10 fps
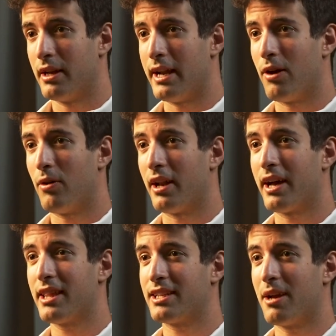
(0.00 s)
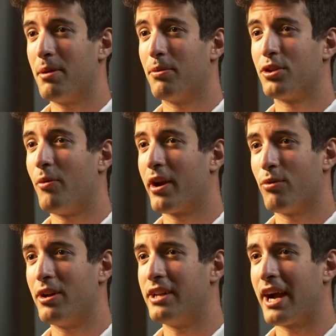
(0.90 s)
Now, a lot of the time, people don't want to
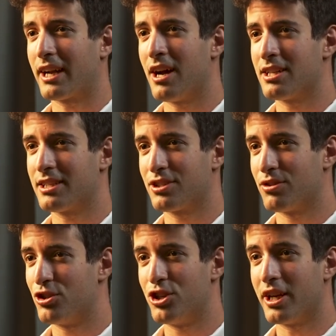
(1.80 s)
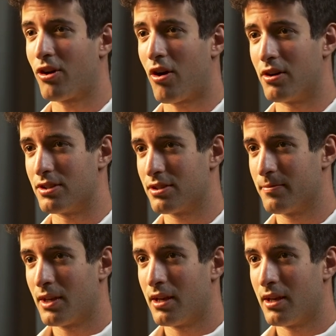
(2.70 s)
run diagnostics on their shitty cars.